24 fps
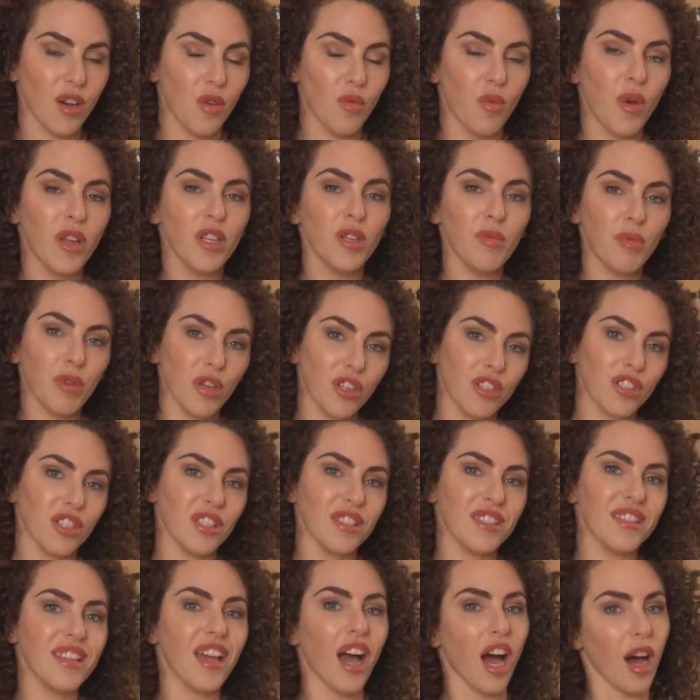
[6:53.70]
when you
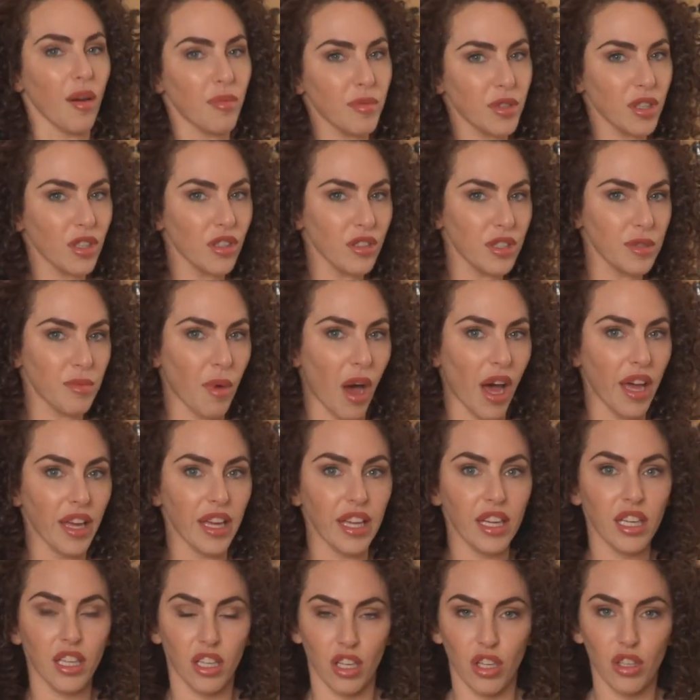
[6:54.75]
purchase the optical spot,
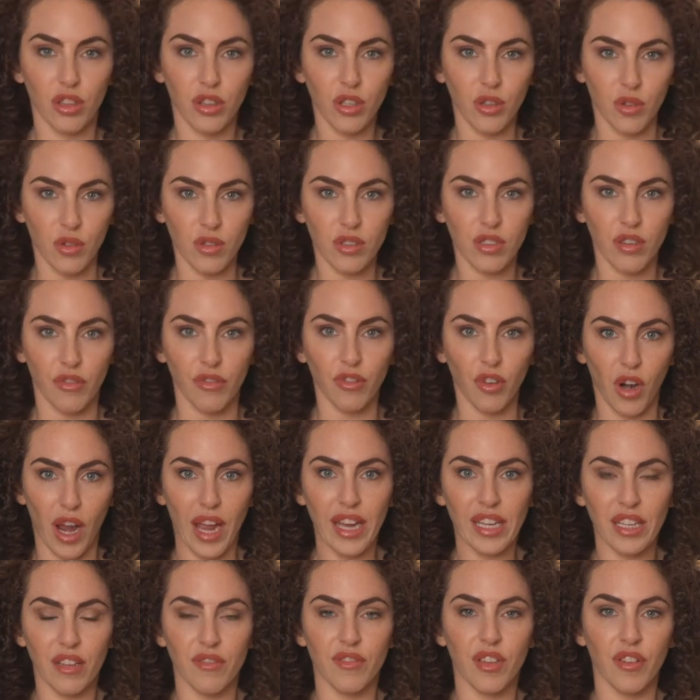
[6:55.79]
it includes a
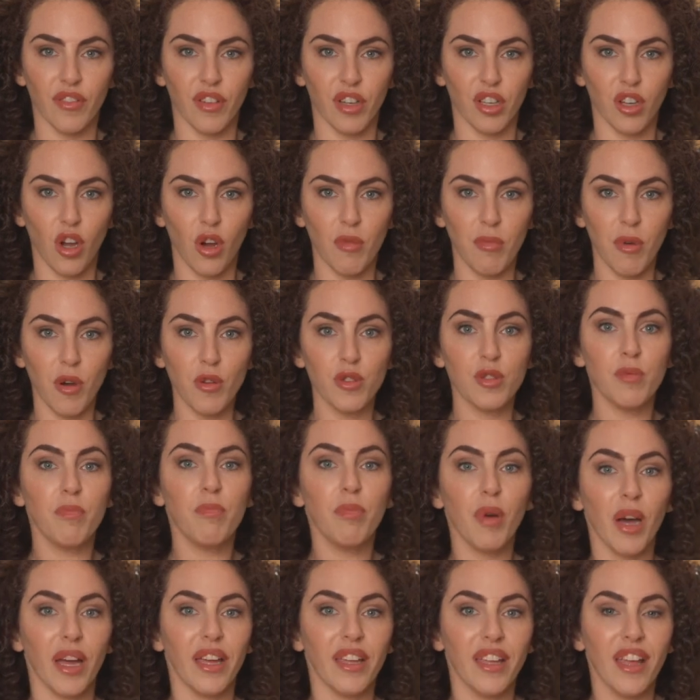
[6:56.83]
variety of different gobos,
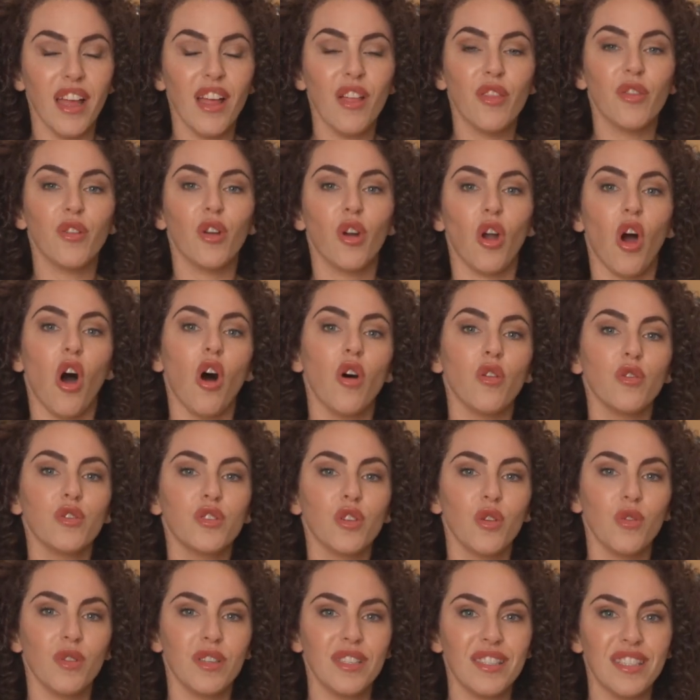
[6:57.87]
but there are
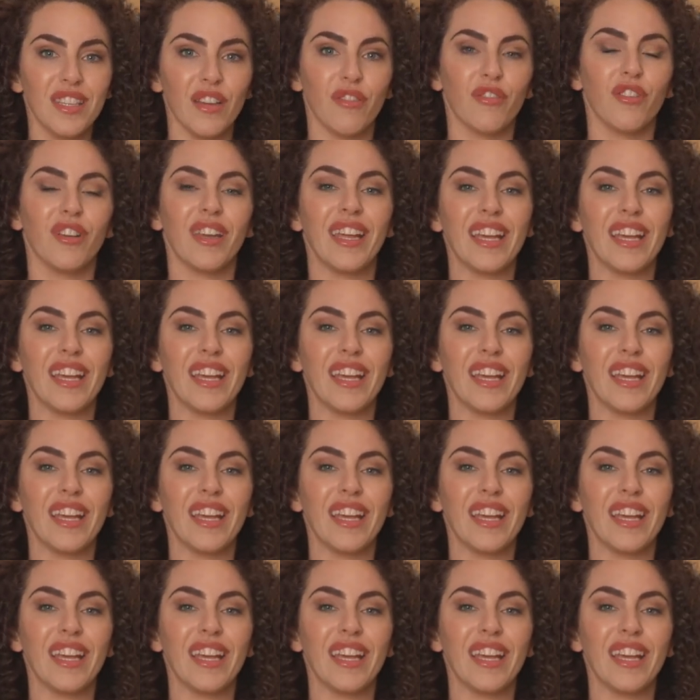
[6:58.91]
also different